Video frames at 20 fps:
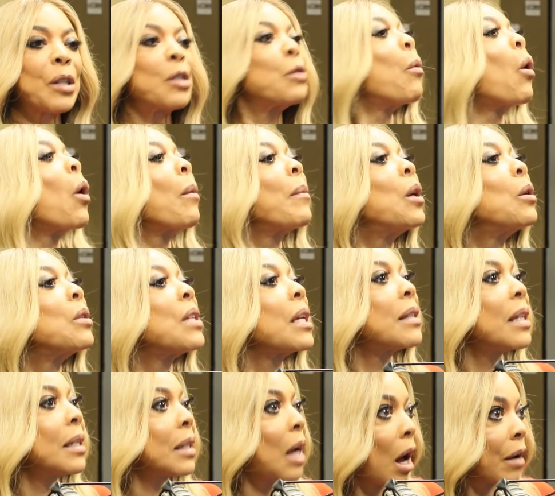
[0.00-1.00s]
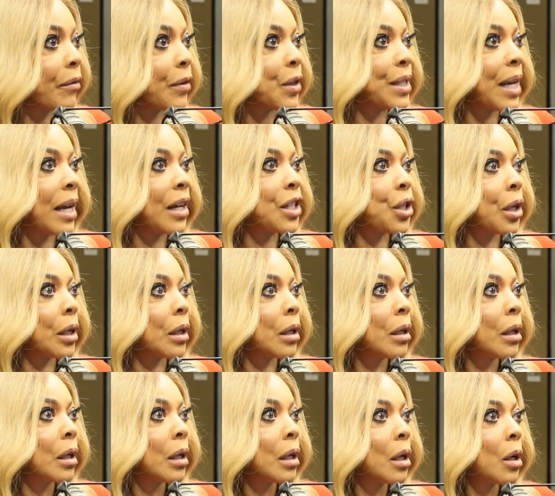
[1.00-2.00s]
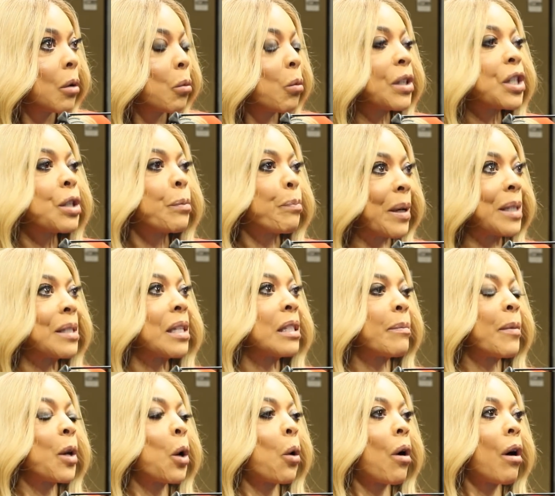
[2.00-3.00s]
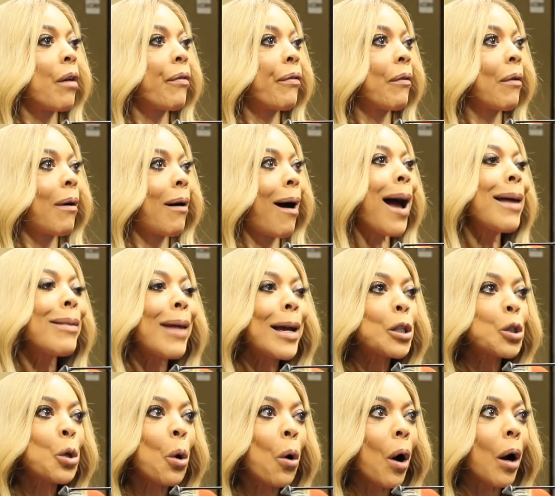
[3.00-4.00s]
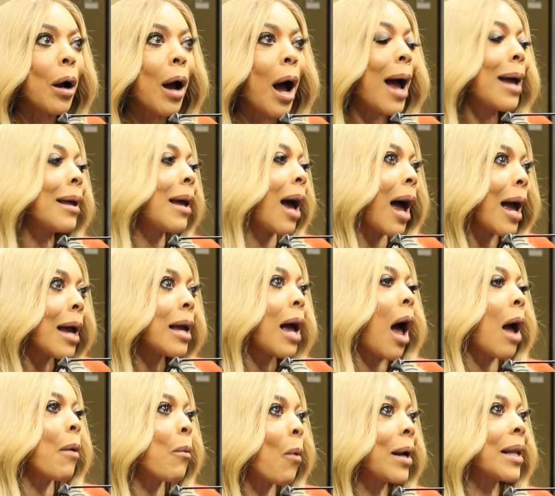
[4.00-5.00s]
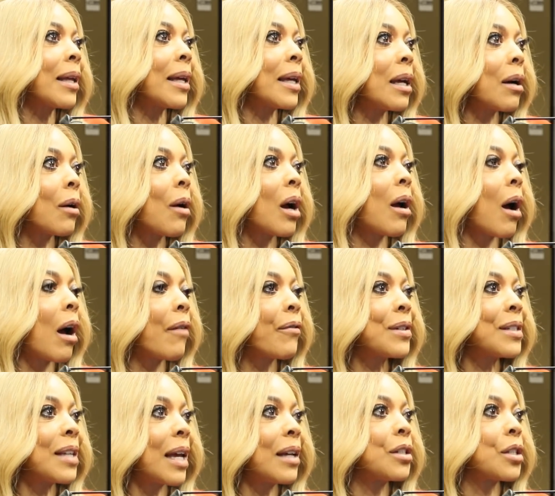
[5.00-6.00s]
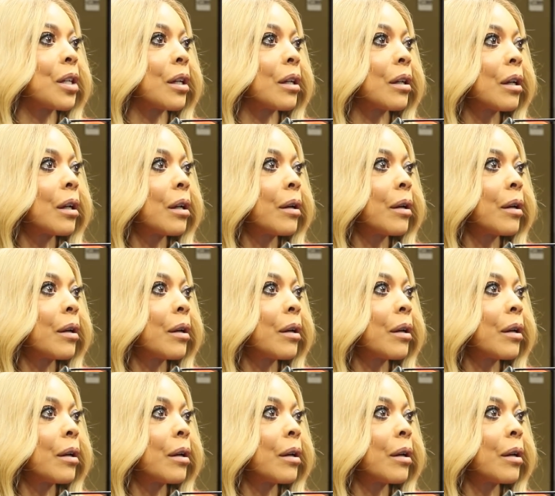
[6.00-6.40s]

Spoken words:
there's more music than conversation, which pisses me off. I like talk. I want to hear a conversation.